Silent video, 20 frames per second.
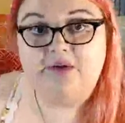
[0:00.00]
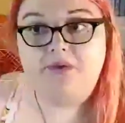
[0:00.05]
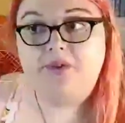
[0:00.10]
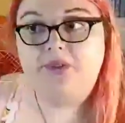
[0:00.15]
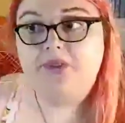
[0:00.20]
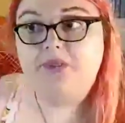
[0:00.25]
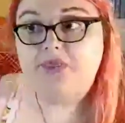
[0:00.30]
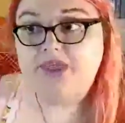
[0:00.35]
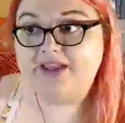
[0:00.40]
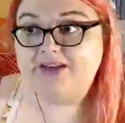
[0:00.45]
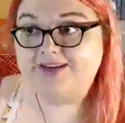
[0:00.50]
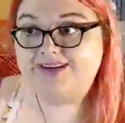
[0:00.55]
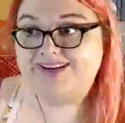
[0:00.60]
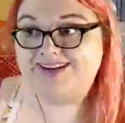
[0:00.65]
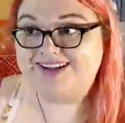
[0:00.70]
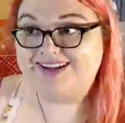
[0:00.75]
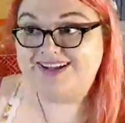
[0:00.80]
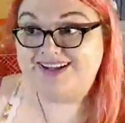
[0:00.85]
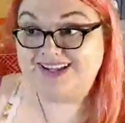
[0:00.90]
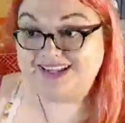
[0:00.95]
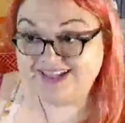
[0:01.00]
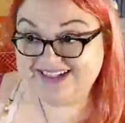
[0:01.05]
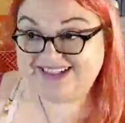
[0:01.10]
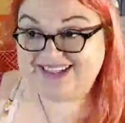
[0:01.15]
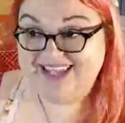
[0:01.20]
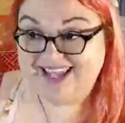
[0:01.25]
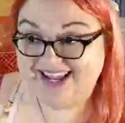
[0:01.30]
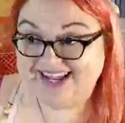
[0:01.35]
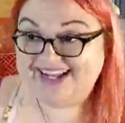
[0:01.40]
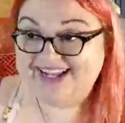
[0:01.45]
then it
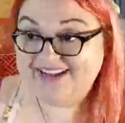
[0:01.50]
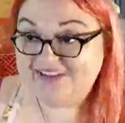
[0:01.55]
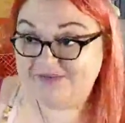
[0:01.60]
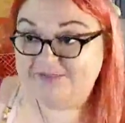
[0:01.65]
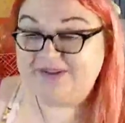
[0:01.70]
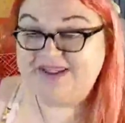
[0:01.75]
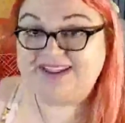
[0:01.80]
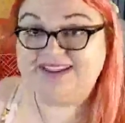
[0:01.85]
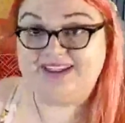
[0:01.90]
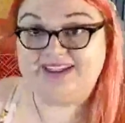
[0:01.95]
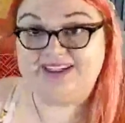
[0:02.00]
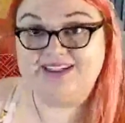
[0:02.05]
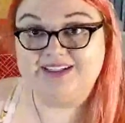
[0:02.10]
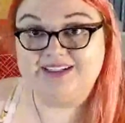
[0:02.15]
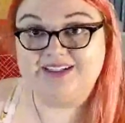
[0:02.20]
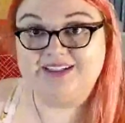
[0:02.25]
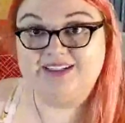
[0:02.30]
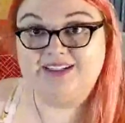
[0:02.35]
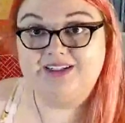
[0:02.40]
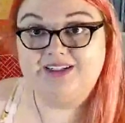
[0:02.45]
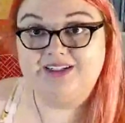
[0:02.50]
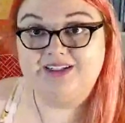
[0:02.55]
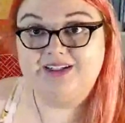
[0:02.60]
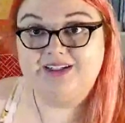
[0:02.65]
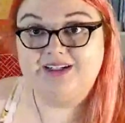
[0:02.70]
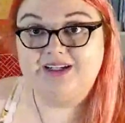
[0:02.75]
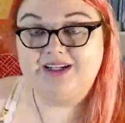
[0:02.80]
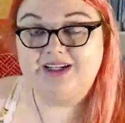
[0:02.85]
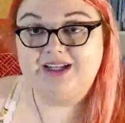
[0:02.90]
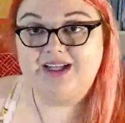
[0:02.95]
can be.
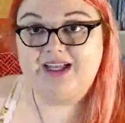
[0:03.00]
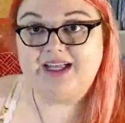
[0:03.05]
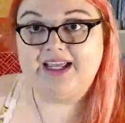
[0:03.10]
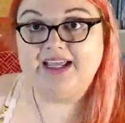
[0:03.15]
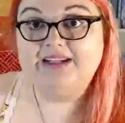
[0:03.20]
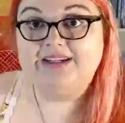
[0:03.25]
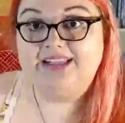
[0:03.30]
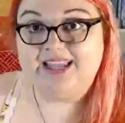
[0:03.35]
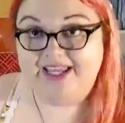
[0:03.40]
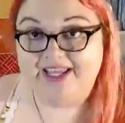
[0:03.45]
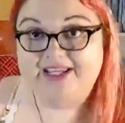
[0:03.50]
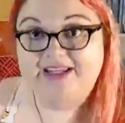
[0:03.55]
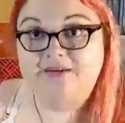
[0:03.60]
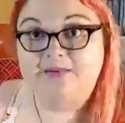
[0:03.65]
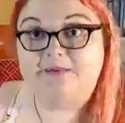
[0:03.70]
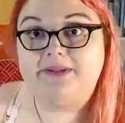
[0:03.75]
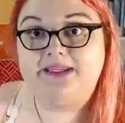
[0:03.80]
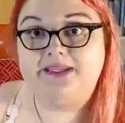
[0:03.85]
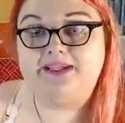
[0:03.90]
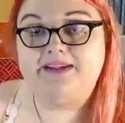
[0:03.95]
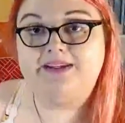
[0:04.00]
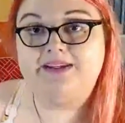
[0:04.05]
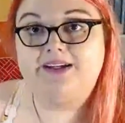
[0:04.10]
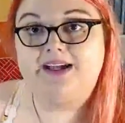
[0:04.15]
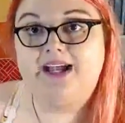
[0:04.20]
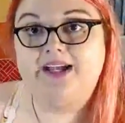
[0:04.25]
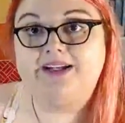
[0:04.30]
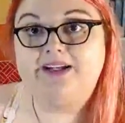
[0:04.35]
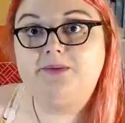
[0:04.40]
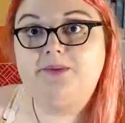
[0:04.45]
It can be,
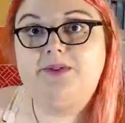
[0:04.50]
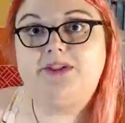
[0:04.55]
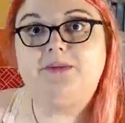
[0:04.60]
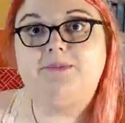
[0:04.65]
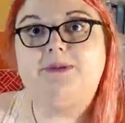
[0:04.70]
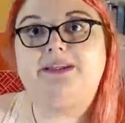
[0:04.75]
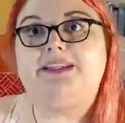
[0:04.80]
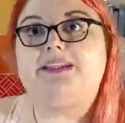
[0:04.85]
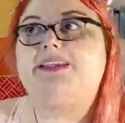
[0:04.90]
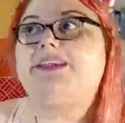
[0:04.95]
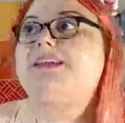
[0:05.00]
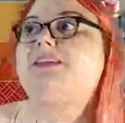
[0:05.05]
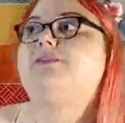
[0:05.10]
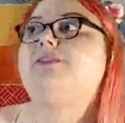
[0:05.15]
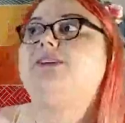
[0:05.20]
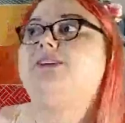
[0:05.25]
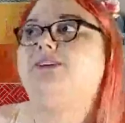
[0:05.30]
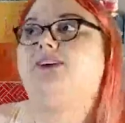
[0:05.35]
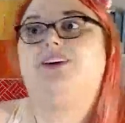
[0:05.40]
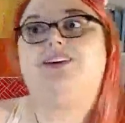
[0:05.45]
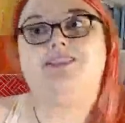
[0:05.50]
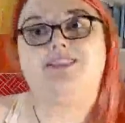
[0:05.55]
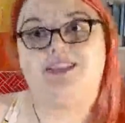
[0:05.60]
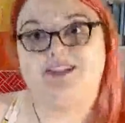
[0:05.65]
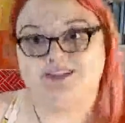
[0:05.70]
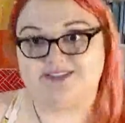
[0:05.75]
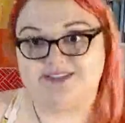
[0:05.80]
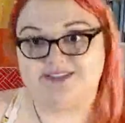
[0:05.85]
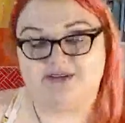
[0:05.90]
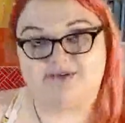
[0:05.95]
and it will be, even on
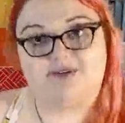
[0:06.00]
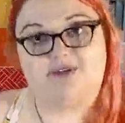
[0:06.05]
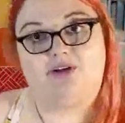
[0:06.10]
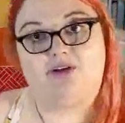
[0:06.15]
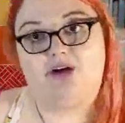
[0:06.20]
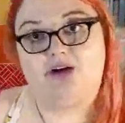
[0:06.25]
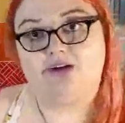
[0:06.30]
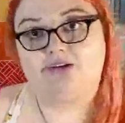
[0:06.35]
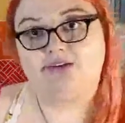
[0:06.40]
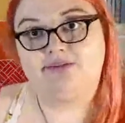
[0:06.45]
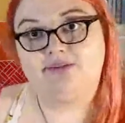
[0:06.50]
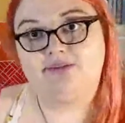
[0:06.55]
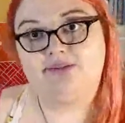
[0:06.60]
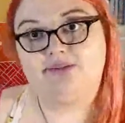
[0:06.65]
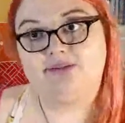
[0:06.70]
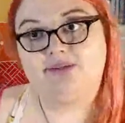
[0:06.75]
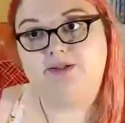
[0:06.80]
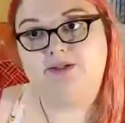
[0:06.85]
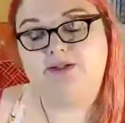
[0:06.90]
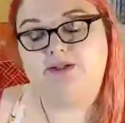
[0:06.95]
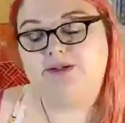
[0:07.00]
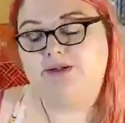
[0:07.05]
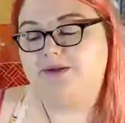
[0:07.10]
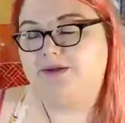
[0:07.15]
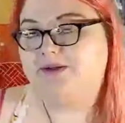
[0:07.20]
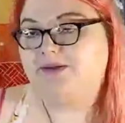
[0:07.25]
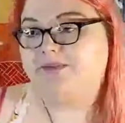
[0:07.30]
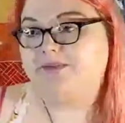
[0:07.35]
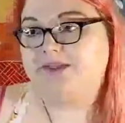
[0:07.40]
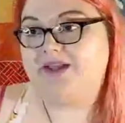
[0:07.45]
days that feel hard.
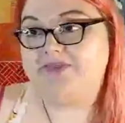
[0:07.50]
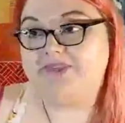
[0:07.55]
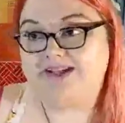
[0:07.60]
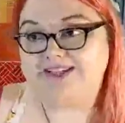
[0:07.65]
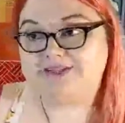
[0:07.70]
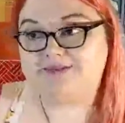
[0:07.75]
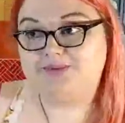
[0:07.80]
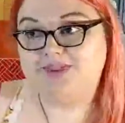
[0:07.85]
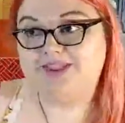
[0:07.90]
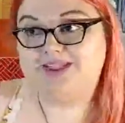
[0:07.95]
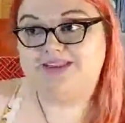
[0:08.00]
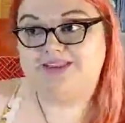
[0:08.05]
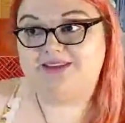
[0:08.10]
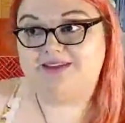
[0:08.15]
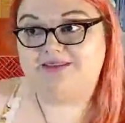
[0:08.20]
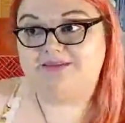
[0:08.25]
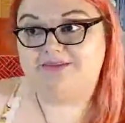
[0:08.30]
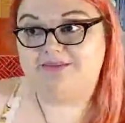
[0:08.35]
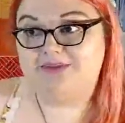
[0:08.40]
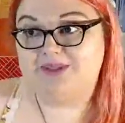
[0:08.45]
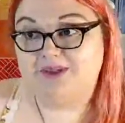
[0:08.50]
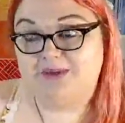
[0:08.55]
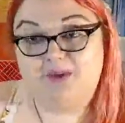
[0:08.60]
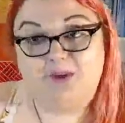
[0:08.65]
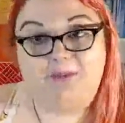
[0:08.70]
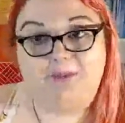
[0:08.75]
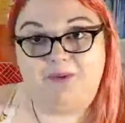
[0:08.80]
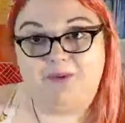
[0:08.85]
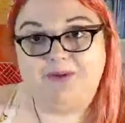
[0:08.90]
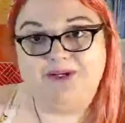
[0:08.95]
And that's really the whole
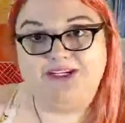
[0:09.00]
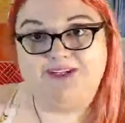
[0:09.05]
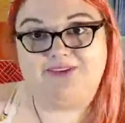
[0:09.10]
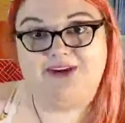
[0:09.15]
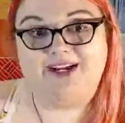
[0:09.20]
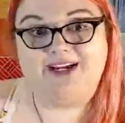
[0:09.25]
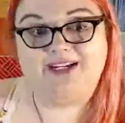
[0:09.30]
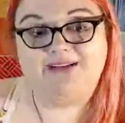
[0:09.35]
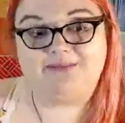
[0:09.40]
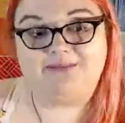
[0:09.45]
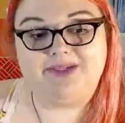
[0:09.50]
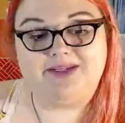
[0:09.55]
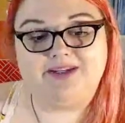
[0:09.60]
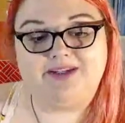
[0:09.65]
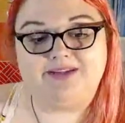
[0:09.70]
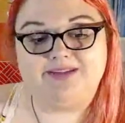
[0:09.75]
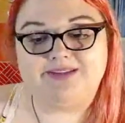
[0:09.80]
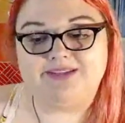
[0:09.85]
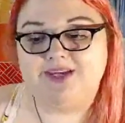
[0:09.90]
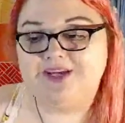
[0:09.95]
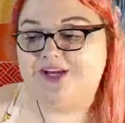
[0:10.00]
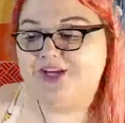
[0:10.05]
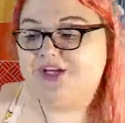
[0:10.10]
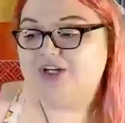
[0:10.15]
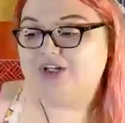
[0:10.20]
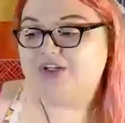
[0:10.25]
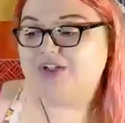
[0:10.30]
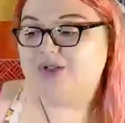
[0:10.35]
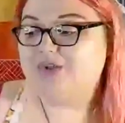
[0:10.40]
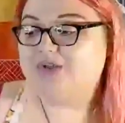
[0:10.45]
point, right? Because
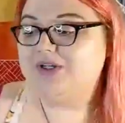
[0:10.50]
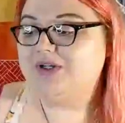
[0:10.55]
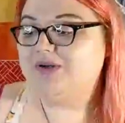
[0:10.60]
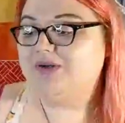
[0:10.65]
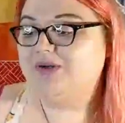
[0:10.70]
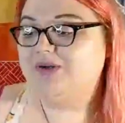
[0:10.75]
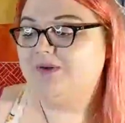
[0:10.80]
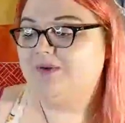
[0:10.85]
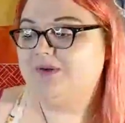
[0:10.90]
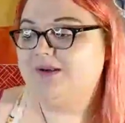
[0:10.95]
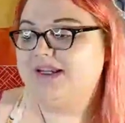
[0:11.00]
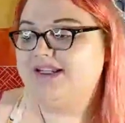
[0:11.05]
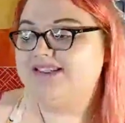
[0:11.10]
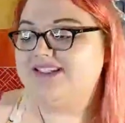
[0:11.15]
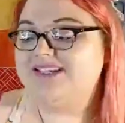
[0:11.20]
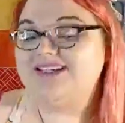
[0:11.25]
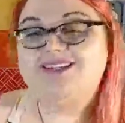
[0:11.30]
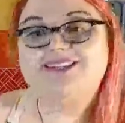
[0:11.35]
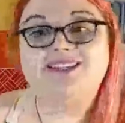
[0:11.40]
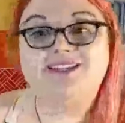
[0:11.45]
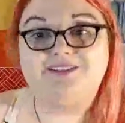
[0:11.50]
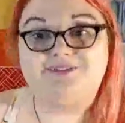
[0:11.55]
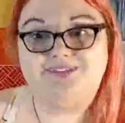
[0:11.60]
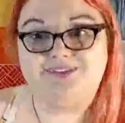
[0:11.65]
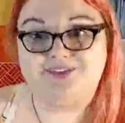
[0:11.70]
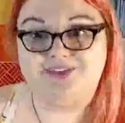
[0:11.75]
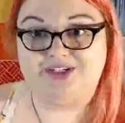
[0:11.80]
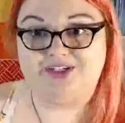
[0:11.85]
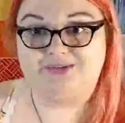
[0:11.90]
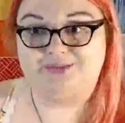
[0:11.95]
it's easy to feel
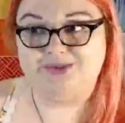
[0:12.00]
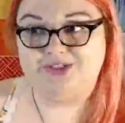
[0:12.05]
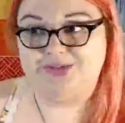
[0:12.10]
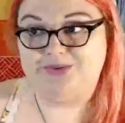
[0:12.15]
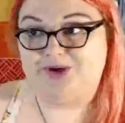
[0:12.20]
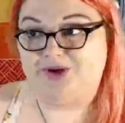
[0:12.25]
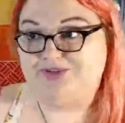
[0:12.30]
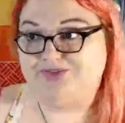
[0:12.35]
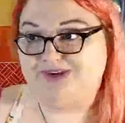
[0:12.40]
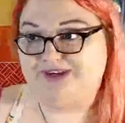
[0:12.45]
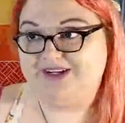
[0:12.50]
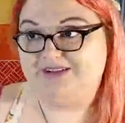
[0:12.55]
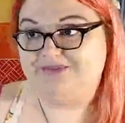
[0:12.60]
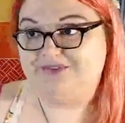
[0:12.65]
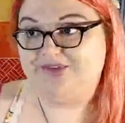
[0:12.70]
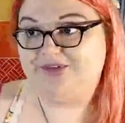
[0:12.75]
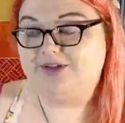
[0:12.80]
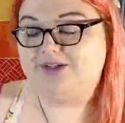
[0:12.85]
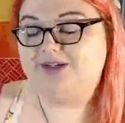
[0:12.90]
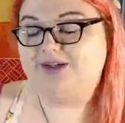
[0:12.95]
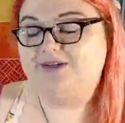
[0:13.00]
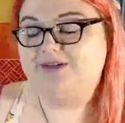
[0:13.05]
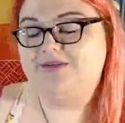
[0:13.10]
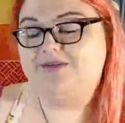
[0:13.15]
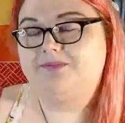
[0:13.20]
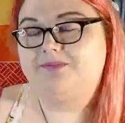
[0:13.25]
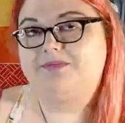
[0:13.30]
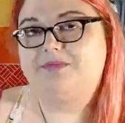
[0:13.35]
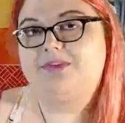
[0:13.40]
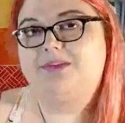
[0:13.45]
good when you already feel good,
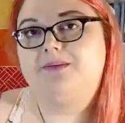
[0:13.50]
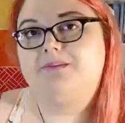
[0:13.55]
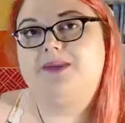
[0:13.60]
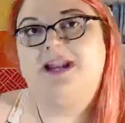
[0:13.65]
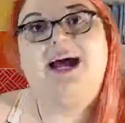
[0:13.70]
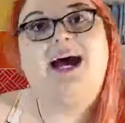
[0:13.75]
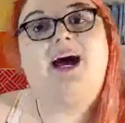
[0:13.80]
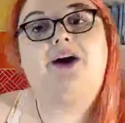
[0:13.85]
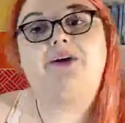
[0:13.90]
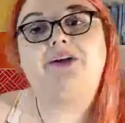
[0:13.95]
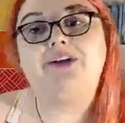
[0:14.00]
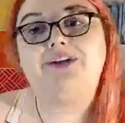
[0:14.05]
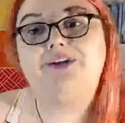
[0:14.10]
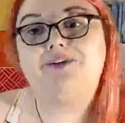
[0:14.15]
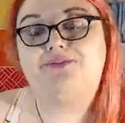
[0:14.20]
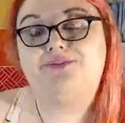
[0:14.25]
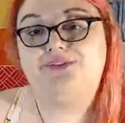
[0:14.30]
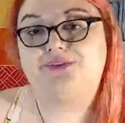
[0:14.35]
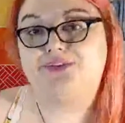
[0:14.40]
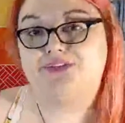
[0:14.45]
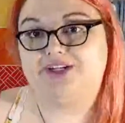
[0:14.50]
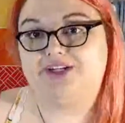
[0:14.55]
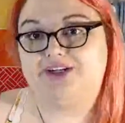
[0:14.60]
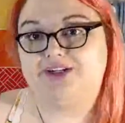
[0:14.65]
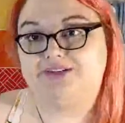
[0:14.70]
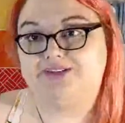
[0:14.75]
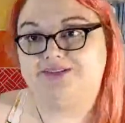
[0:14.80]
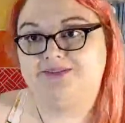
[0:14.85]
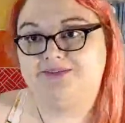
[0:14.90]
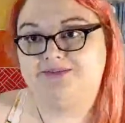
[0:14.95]
but how can you feel
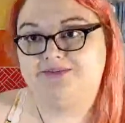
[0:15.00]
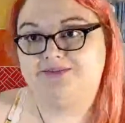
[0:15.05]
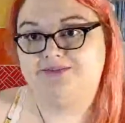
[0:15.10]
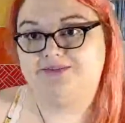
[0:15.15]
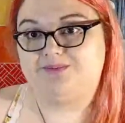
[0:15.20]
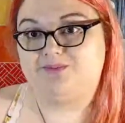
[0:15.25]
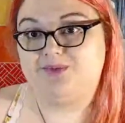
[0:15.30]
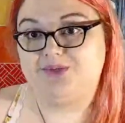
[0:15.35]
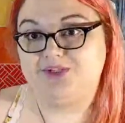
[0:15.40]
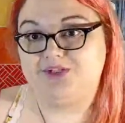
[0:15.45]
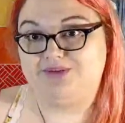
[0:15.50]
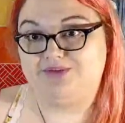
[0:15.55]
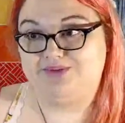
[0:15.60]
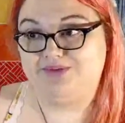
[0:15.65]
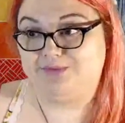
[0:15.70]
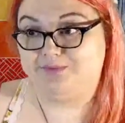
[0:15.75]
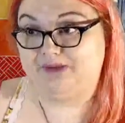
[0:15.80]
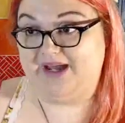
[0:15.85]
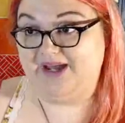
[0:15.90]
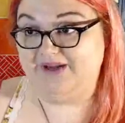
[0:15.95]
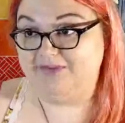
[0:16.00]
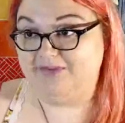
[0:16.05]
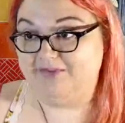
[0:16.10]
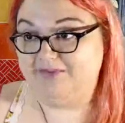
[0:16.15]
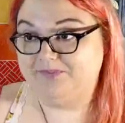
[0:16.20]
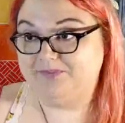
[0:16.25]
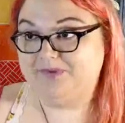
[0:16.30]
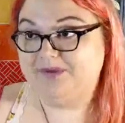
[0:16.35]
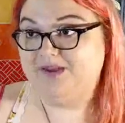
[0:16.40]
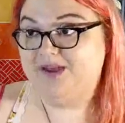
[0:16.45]
good when you feel bad?
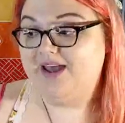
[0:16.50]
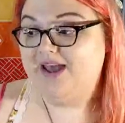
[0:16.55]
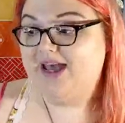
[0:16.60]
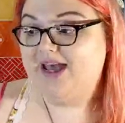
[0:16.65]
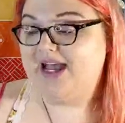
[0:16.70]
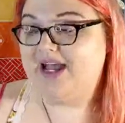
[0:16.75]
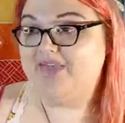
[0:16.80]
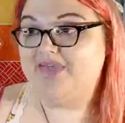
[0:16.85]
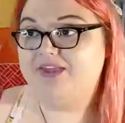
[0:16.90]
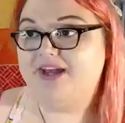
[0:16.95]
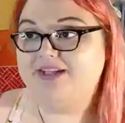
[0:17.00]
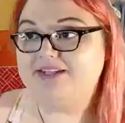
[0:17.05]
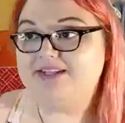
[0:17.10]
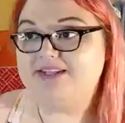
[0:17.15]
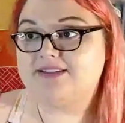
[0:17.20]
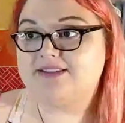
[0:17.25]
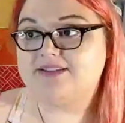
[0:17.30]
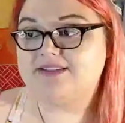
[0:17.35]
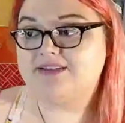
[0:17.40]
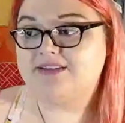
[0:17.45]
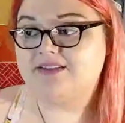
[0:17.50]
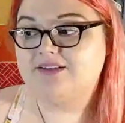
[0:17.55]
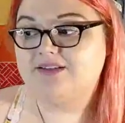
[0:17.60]
And that's